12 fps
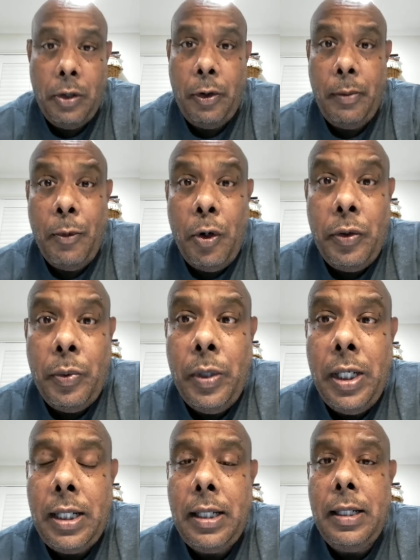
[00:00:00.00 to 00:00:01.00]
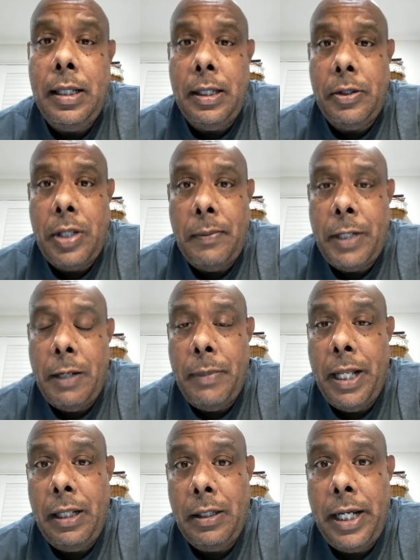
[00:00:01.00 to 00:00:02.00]
or remote work. Sometimes
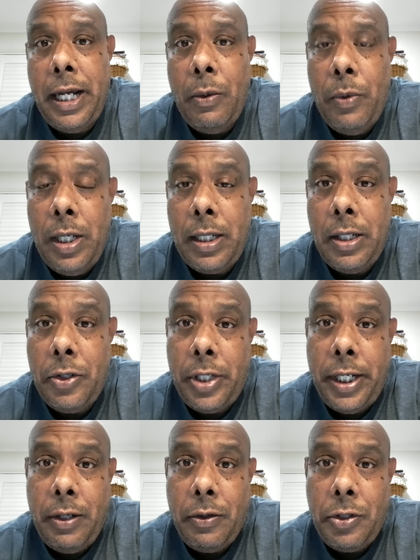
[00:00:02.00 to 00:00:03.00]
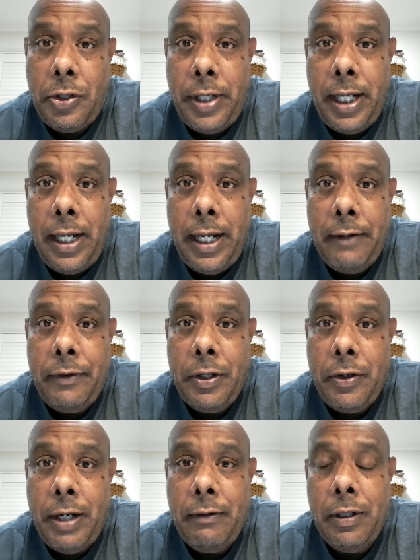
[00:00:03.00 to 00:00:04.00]
healthcare workers here in Australia have to
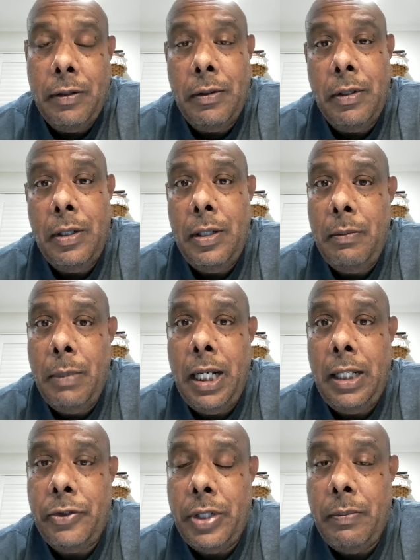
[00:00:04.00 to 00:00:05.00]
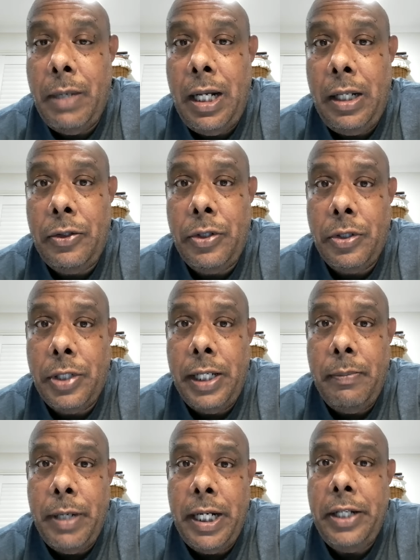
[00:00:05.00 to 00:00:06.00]
travel miles and miles to
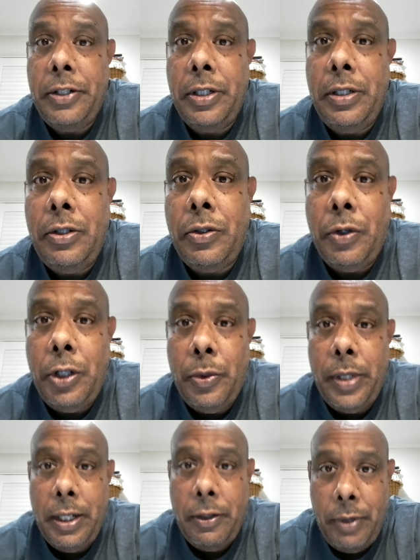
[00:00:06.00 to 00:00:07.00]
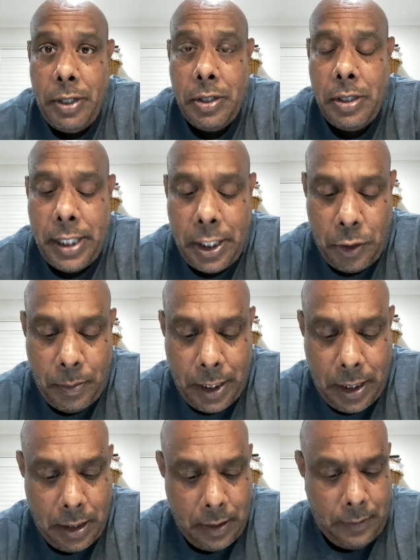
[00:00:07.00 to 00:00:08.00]
see patients or doing a risk
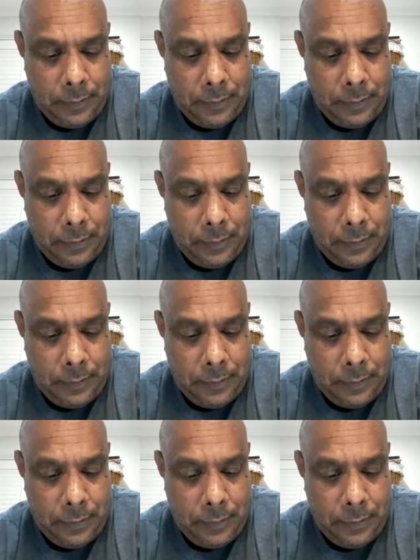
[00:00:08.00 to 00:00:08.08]
assessment.